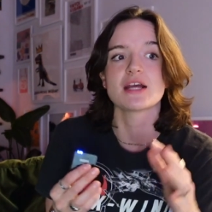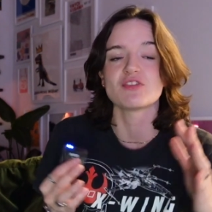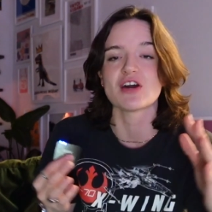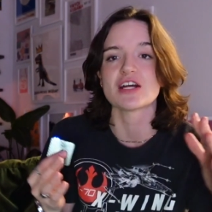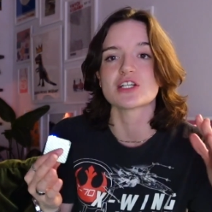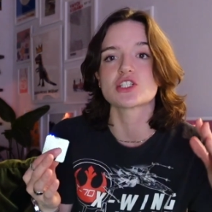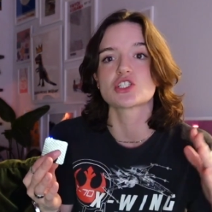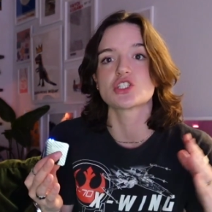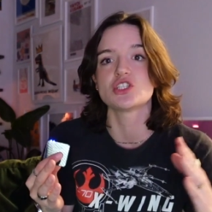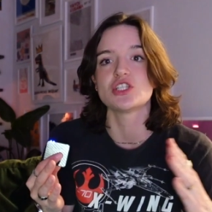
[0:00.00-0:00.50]

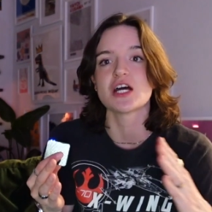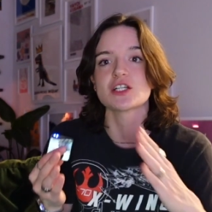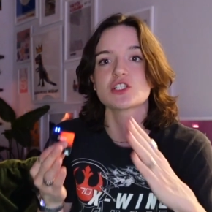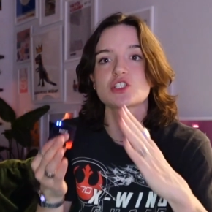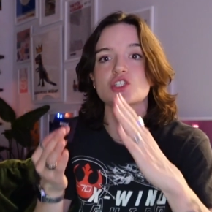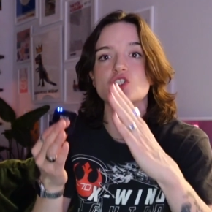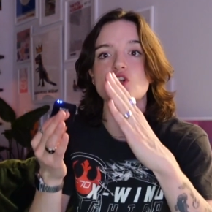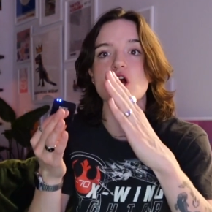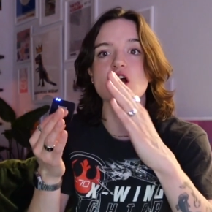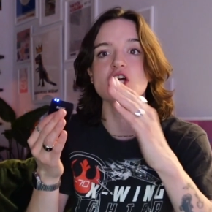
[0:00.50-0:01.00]
Like that,
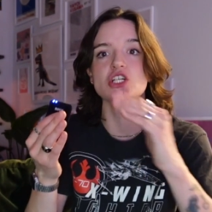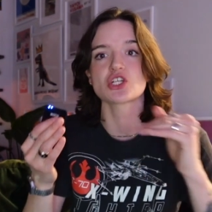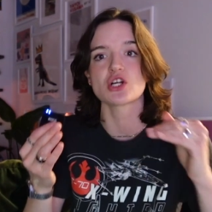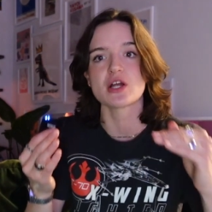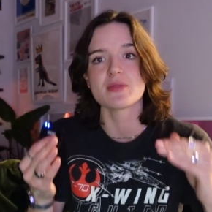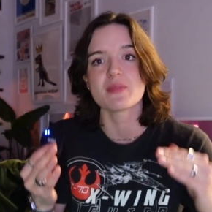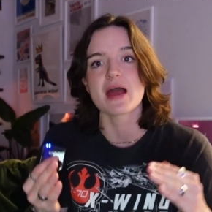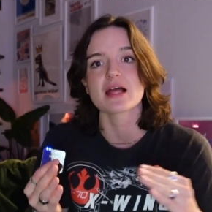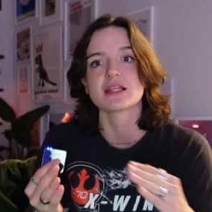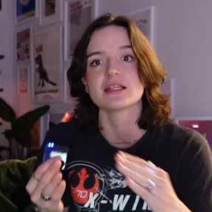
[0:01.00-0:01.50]
that
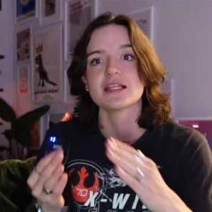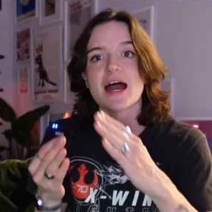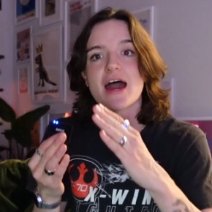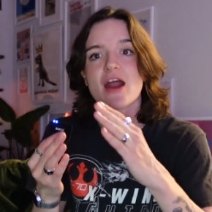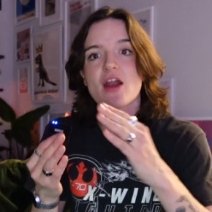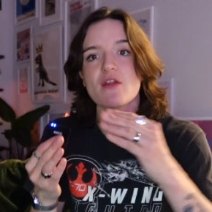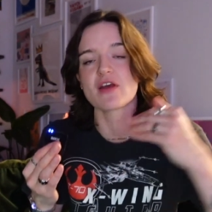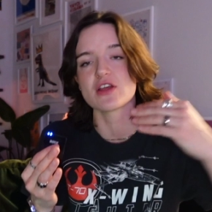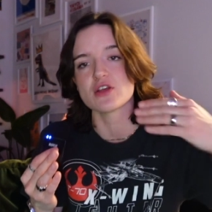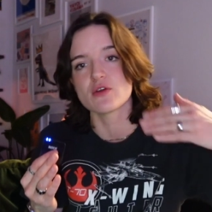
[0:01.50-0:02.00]
structure and that
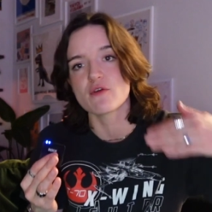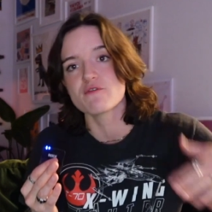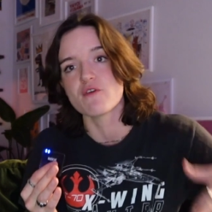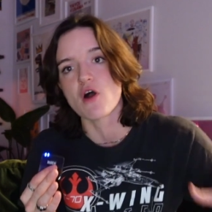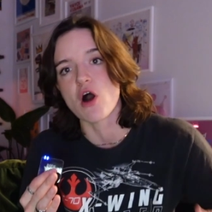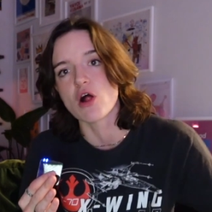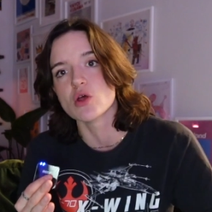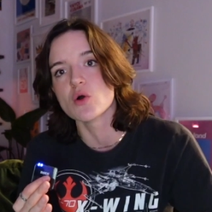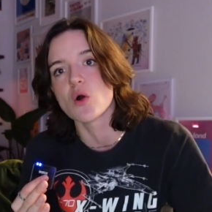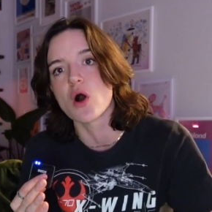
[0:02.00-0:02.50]
ladder that you
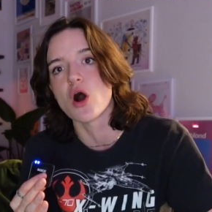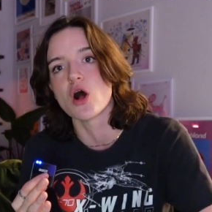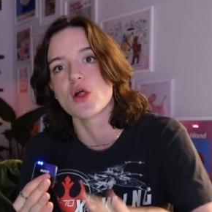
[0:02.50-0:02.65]
follow